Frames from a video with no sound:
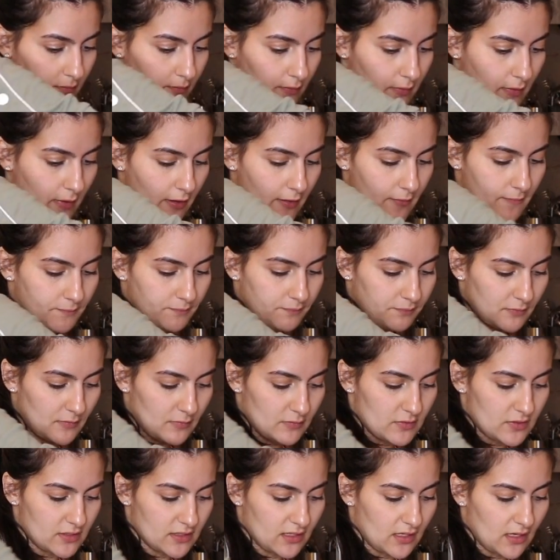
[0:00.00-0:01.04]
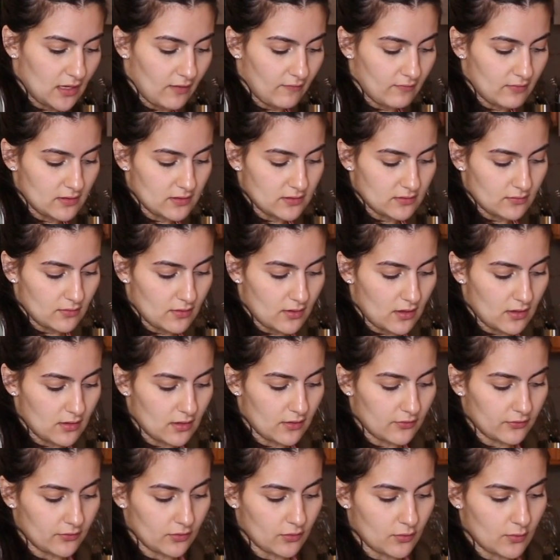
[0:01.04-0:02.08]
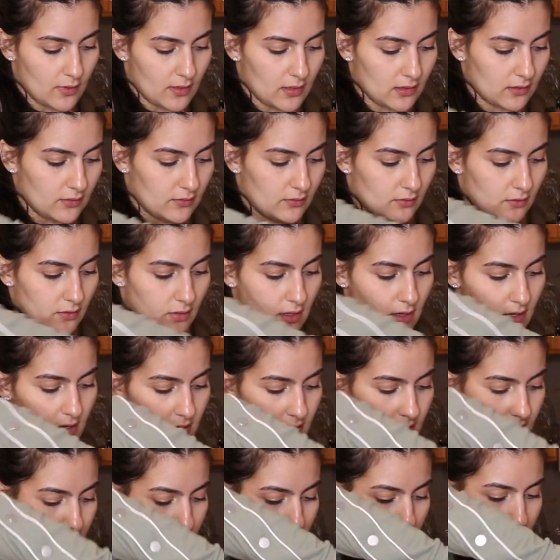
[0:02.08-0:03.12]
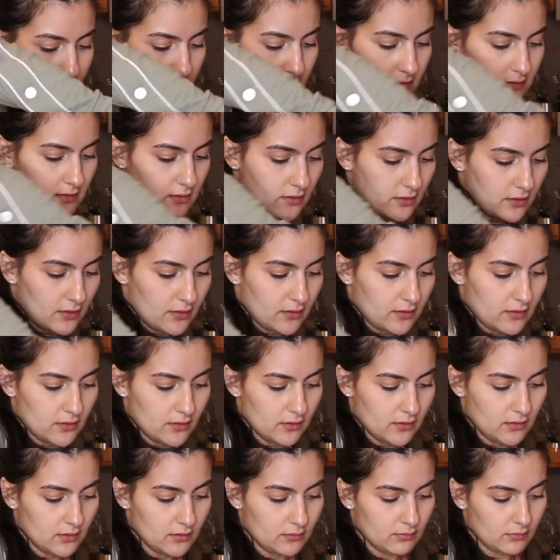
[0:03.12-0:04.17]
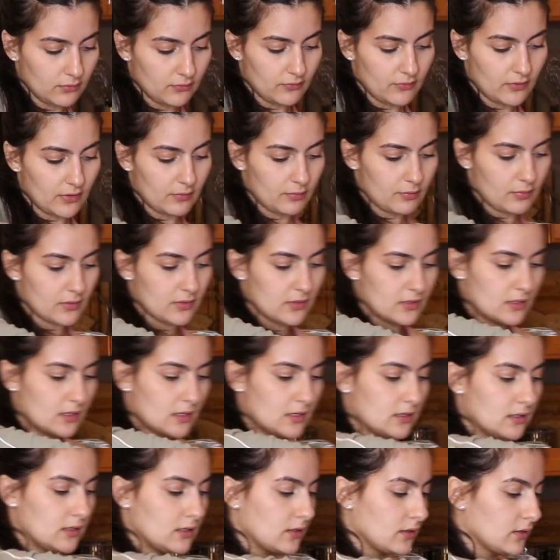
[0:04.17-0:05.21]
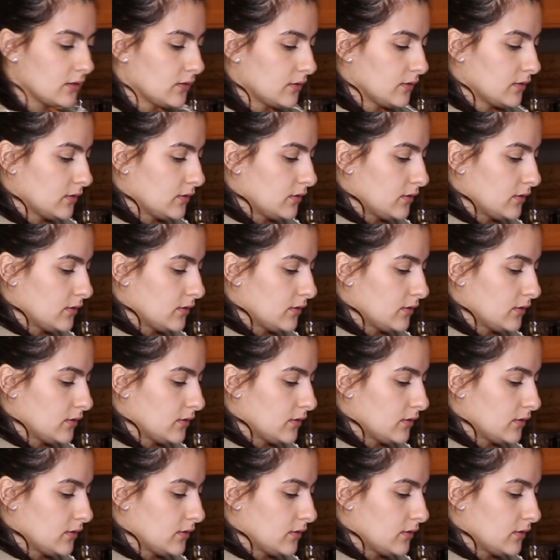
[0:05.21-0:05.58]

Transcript: But I'm just going to give this another quick little stir before I put it in here.